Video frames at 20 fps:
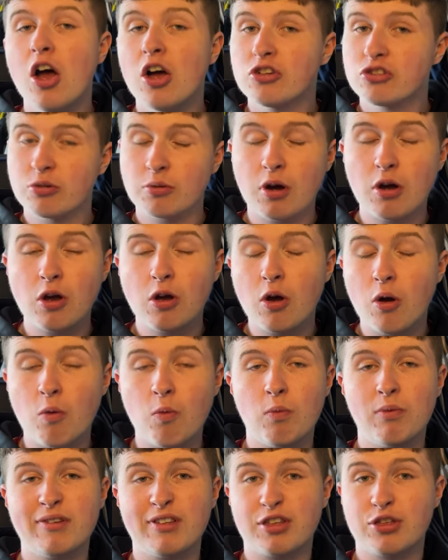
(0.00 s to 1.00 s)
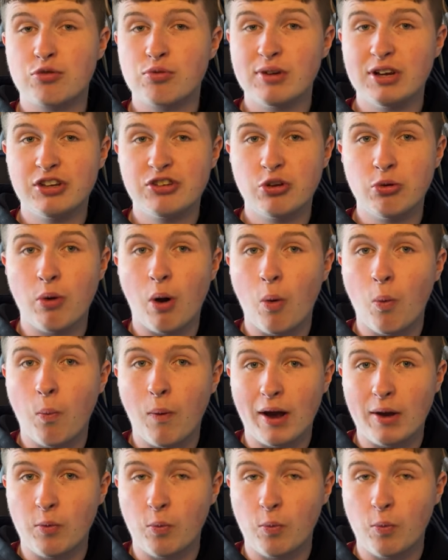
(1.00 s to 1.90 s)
So I'm going to go with a 3-2 away